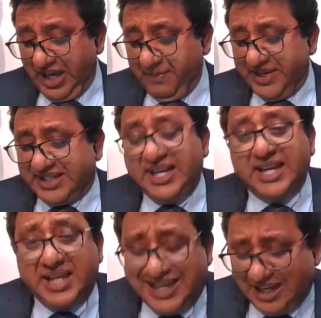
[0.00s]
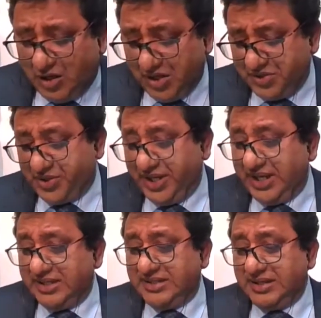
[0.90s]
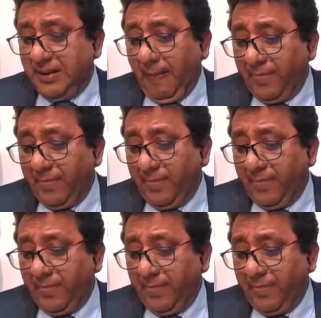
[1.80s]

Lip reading: ABC and E countries,